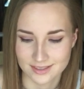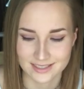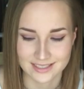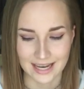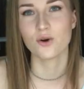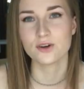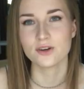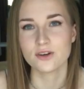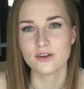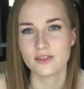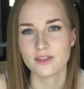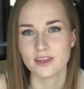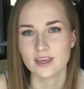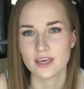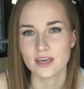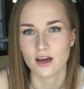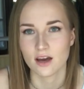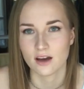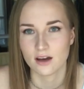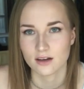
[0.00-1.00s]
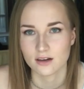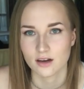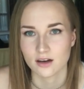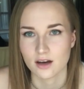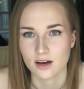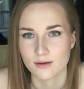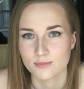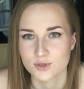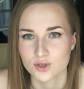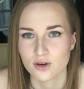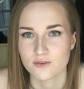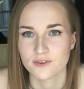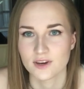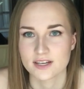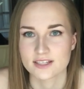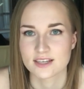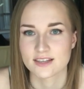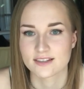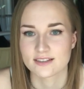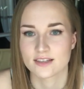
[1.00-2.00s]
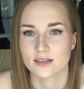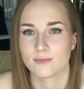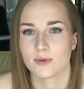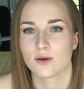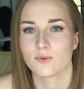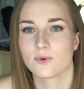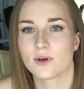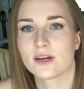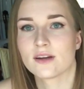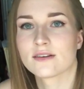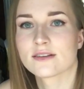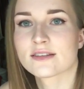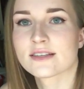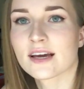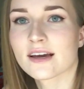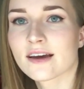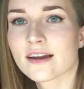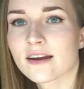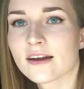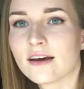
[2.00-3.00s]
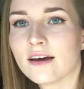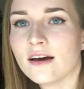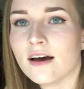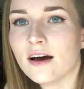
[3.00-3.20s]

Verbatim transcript: I ordered the, I'm sorry if you guys can't see me, wait a second.